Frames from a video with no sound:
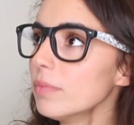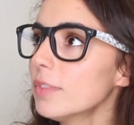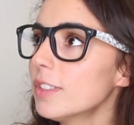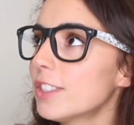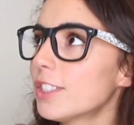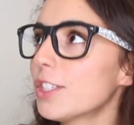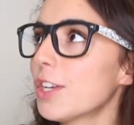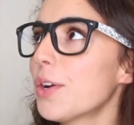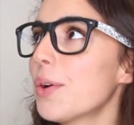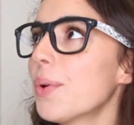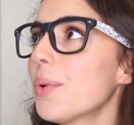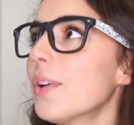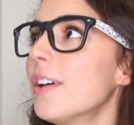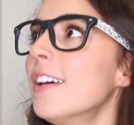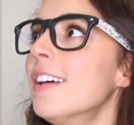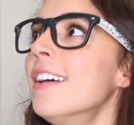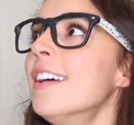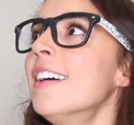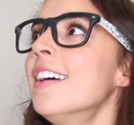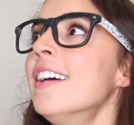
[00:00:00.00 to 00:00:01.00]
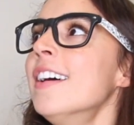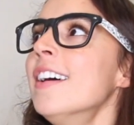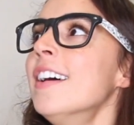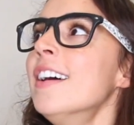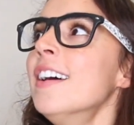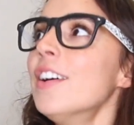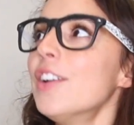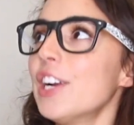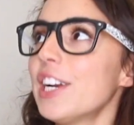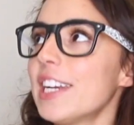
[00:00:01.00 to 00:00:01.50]
So
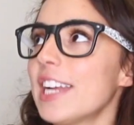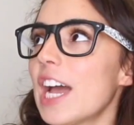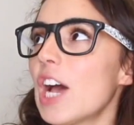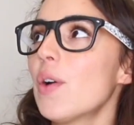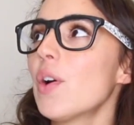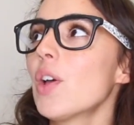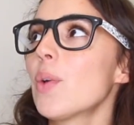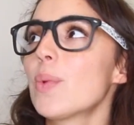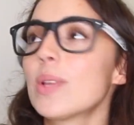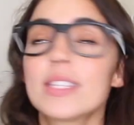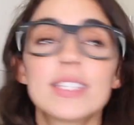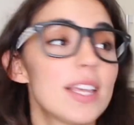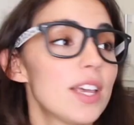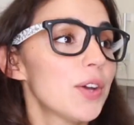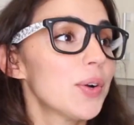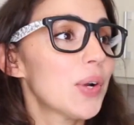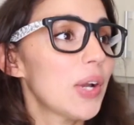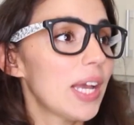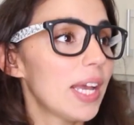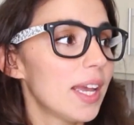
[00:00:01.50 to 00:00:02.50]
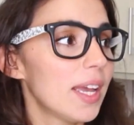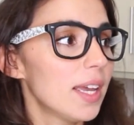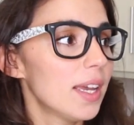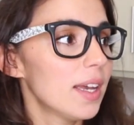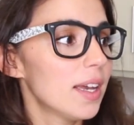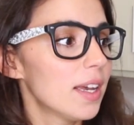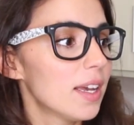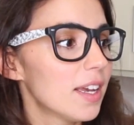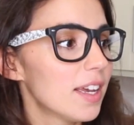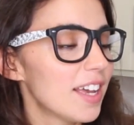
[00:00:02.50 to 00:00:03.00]
right now I would say,
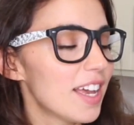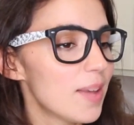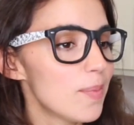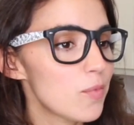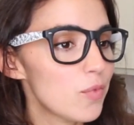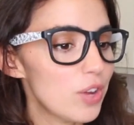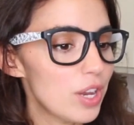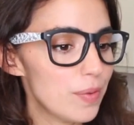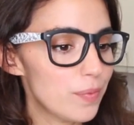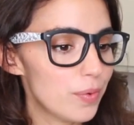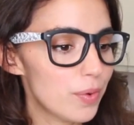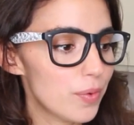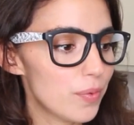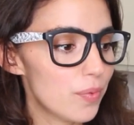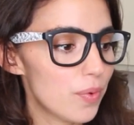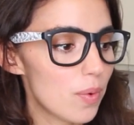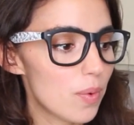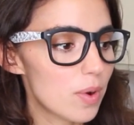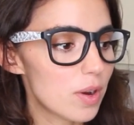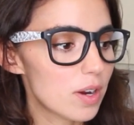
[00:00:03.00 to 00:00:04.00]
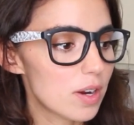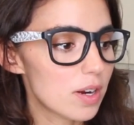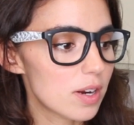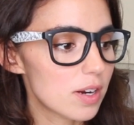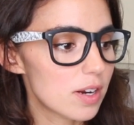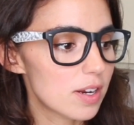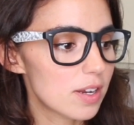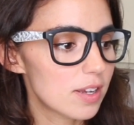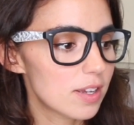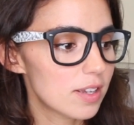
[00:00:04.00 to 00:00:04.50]
okay, I'm grateful
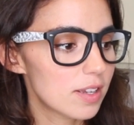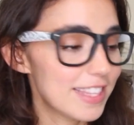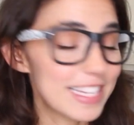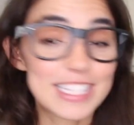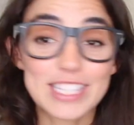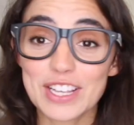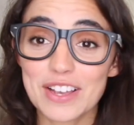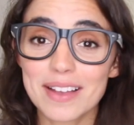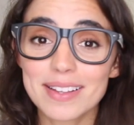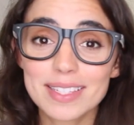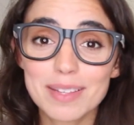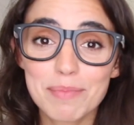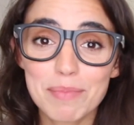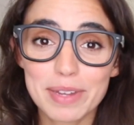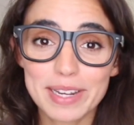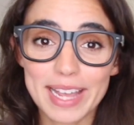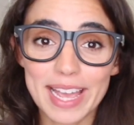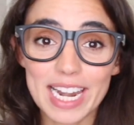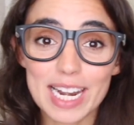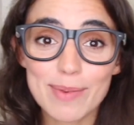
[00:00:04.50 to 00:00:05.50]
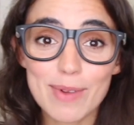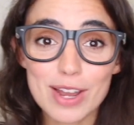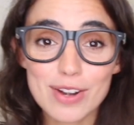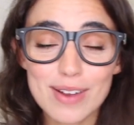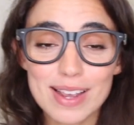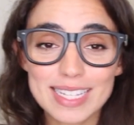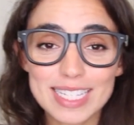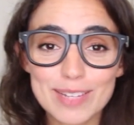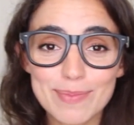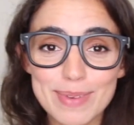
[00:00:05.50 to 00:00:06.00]
for this awesome banana bread
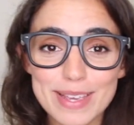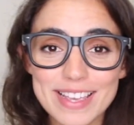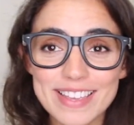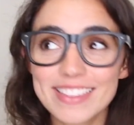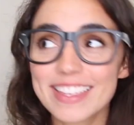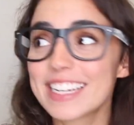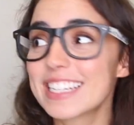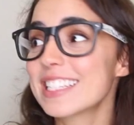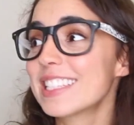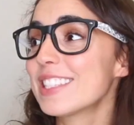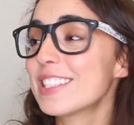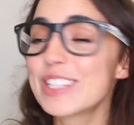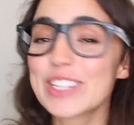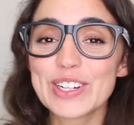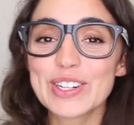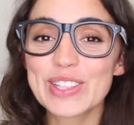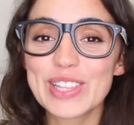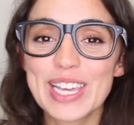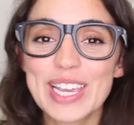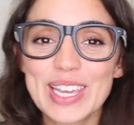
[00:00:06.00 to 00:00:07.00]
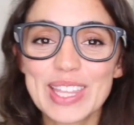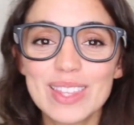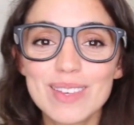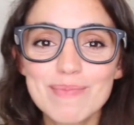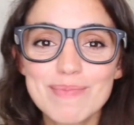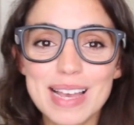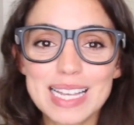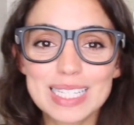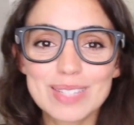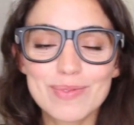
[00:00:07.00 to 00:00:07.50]
recipe that is literally the
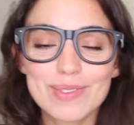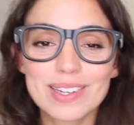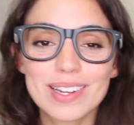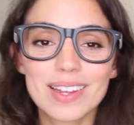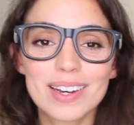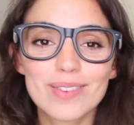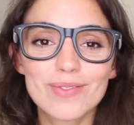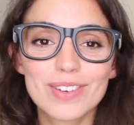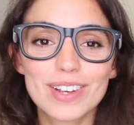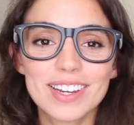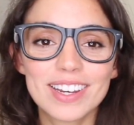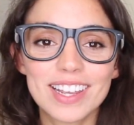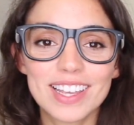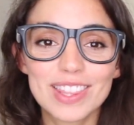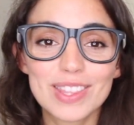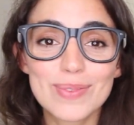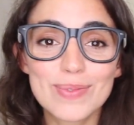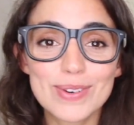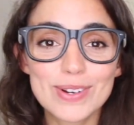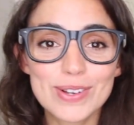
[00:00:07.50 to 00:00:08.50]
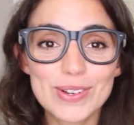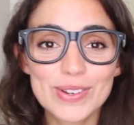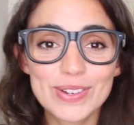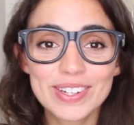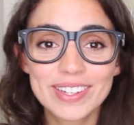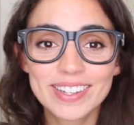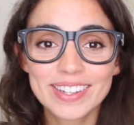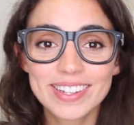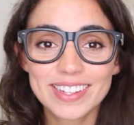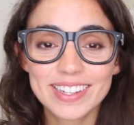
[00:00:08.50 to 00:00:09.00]
best banana bread in the
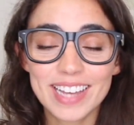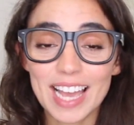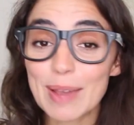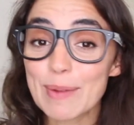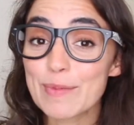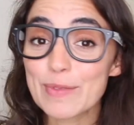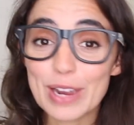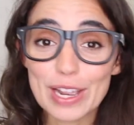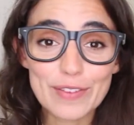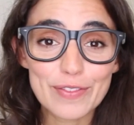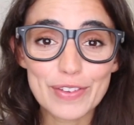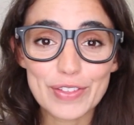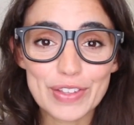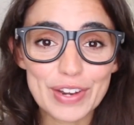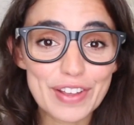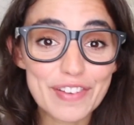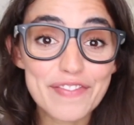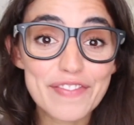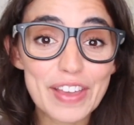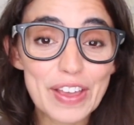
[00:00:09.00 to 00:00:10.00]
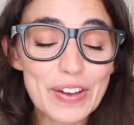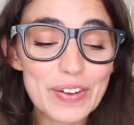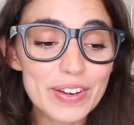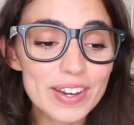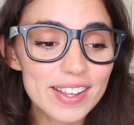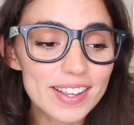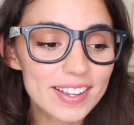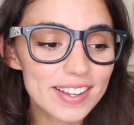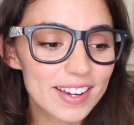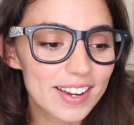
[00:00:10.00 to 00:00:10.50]
world. I'm grateful that I found
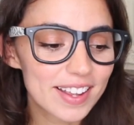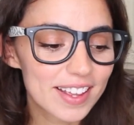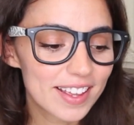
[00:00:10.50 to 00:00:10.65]
it.